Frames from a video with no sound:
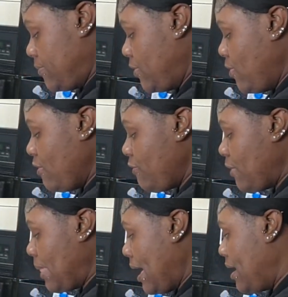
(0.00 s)
We're going
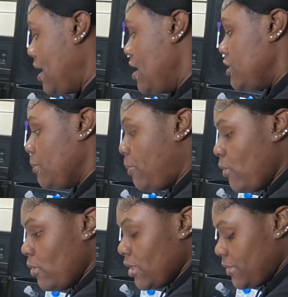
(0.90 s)
for like the
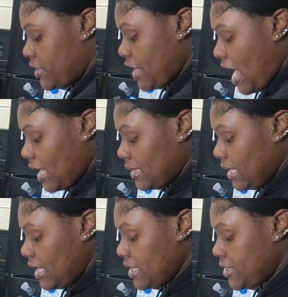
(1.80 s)
pull of the
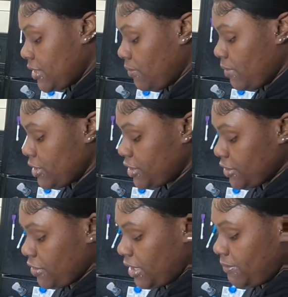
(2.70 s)
chocolate. It's so rich and
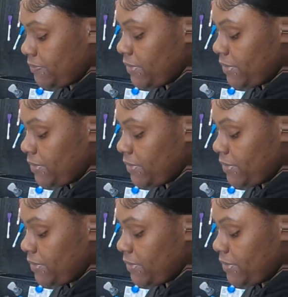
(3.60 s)
creamy.